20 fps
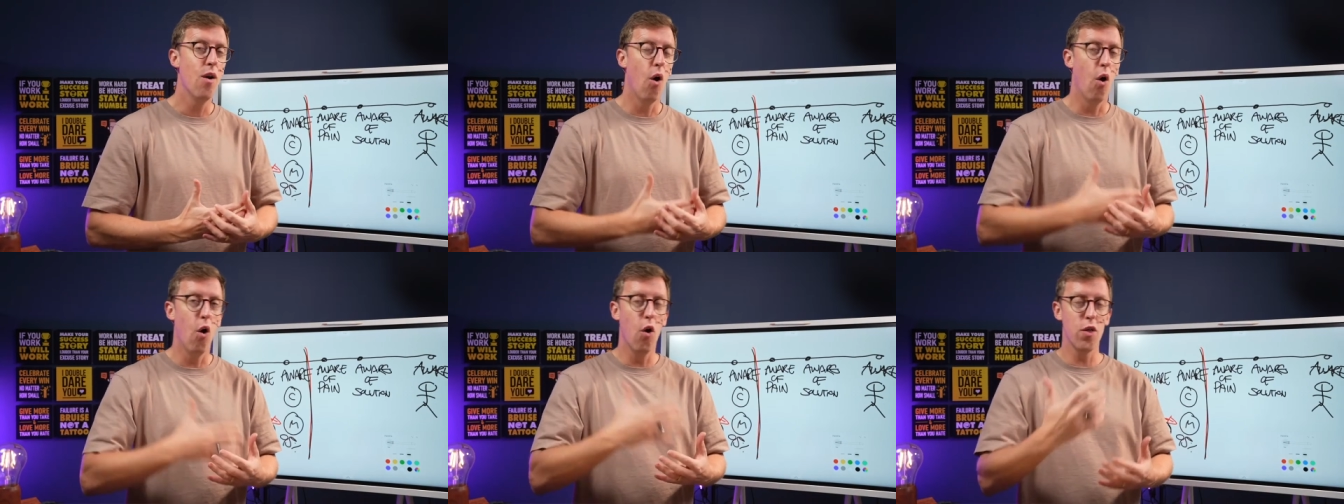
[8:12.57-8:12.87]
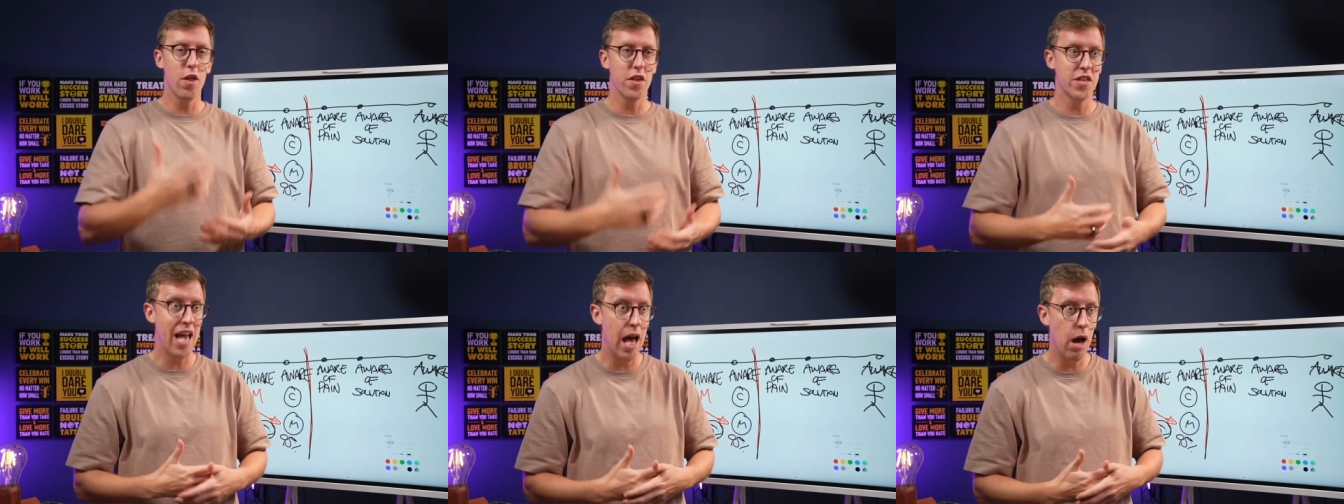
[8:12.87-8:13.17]
or
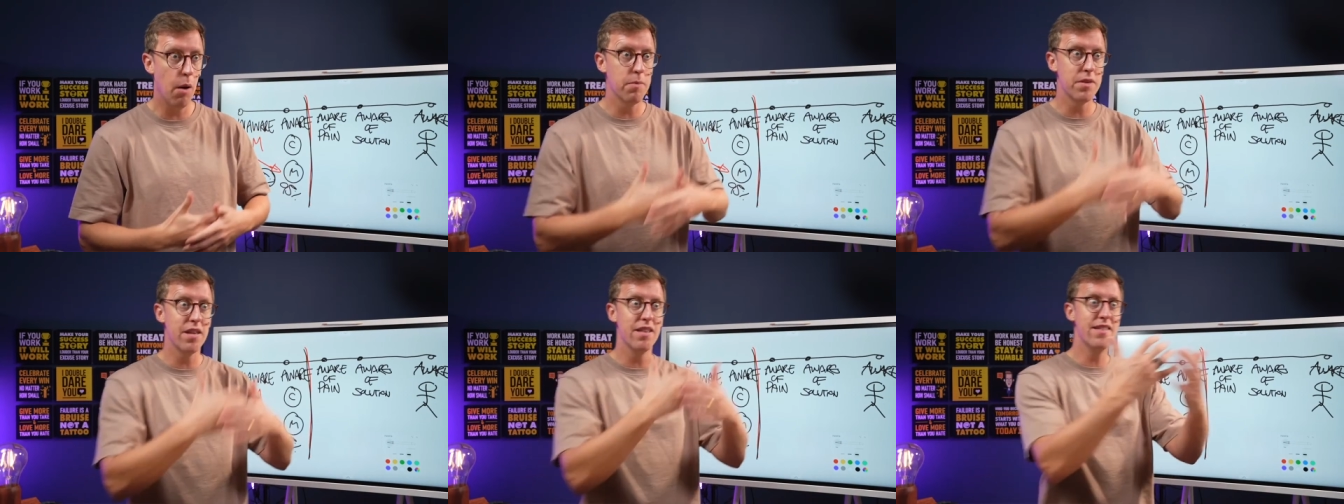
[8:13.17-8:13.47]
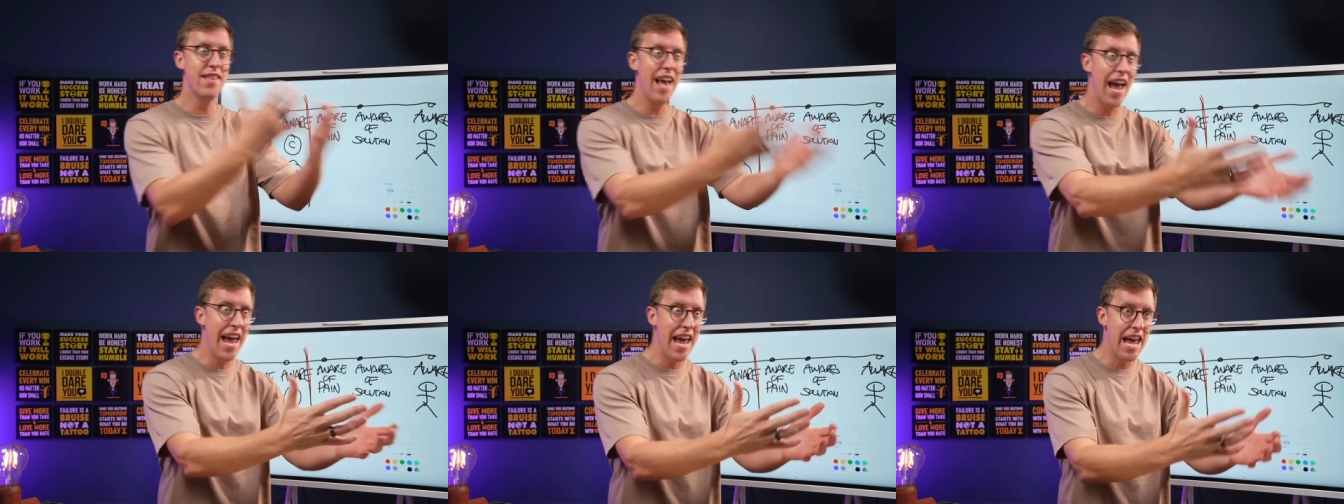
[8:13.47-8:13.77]
that's
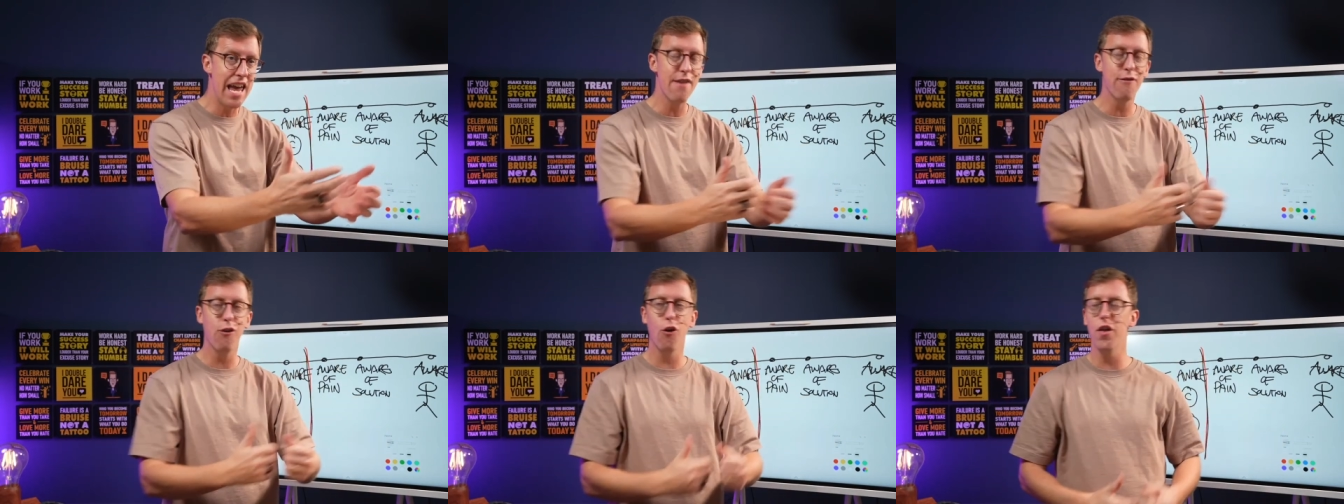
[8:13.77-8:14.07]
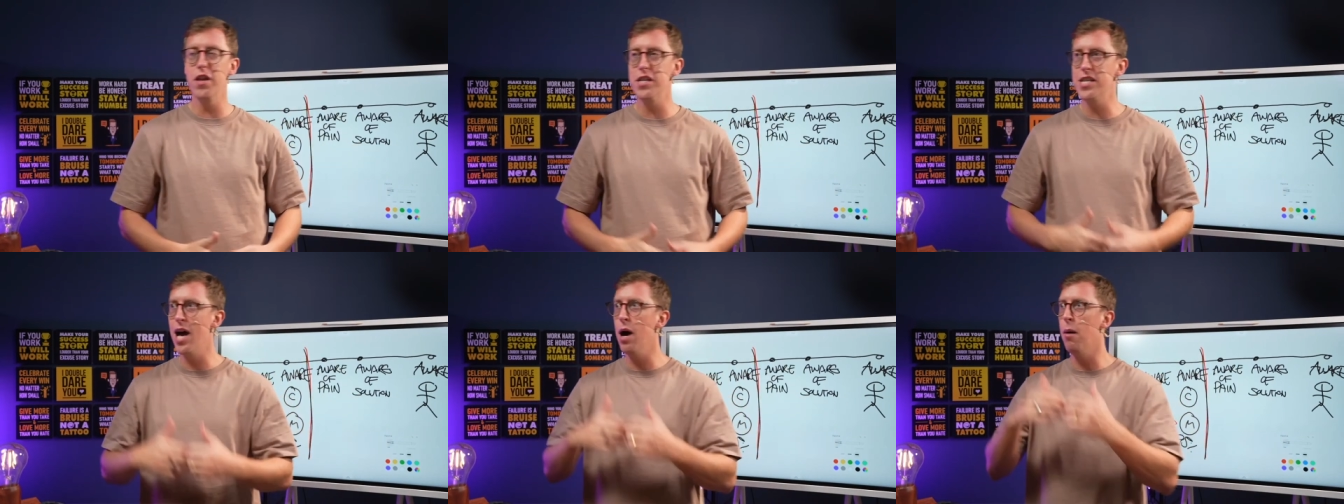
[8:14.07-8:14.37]
helped Dave or
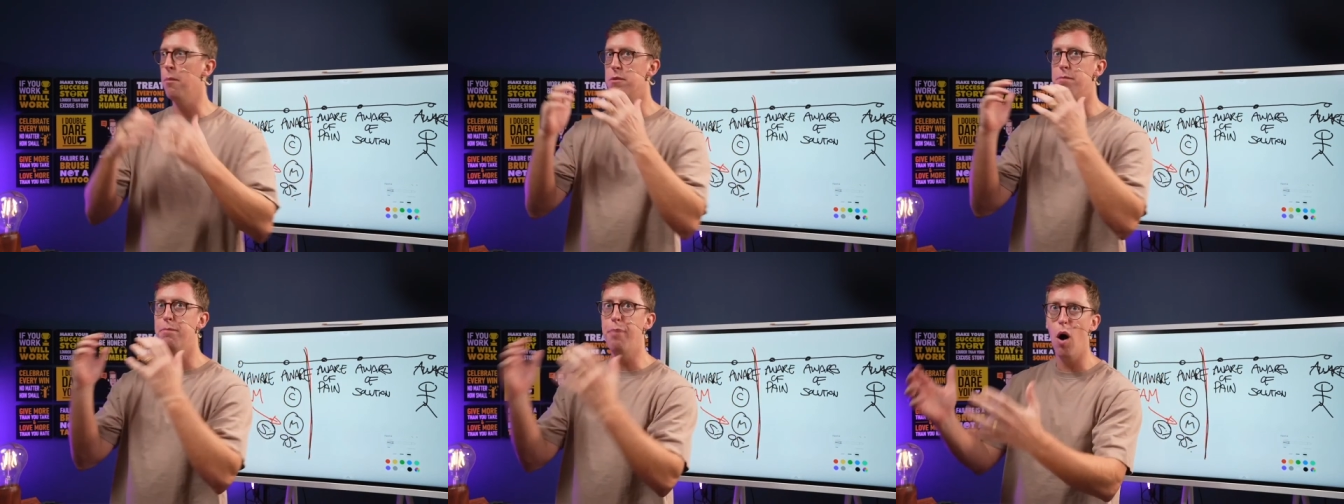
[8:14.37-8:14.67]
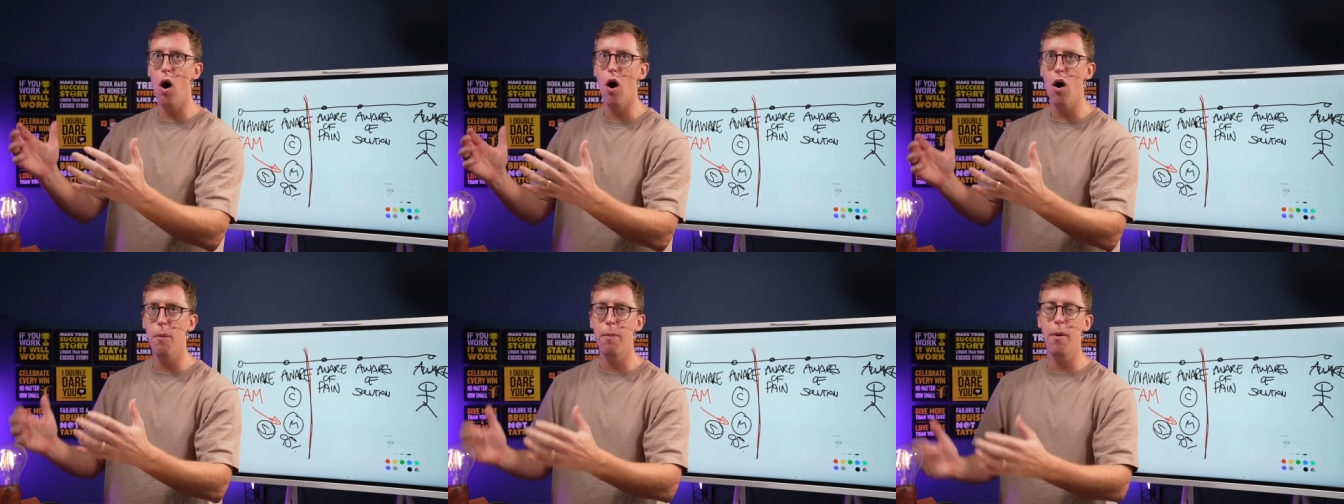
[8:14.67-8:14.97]
that's helped
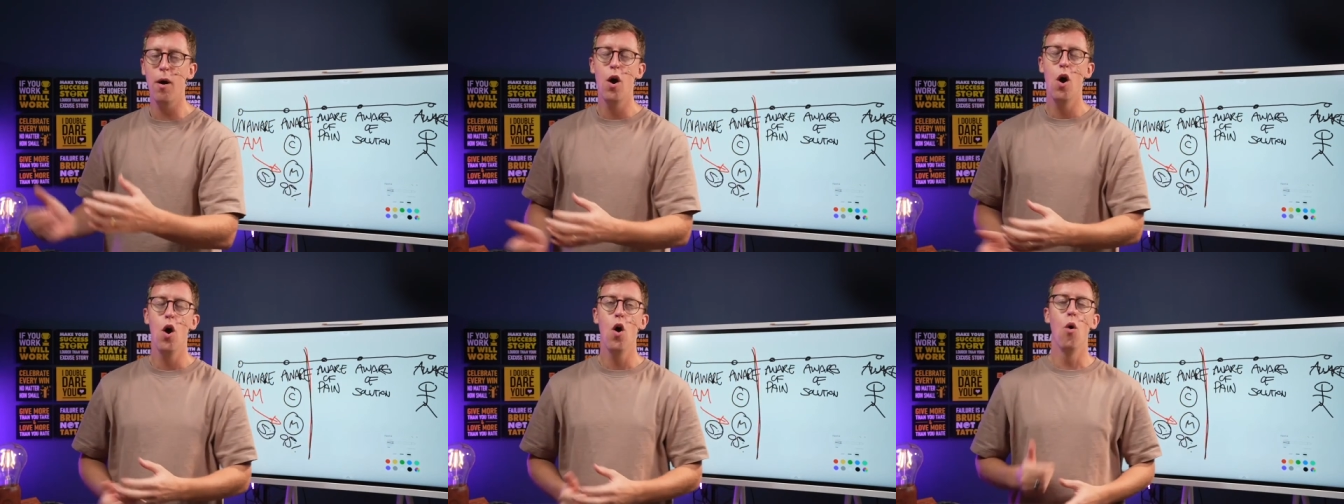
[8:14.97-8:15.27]
Bob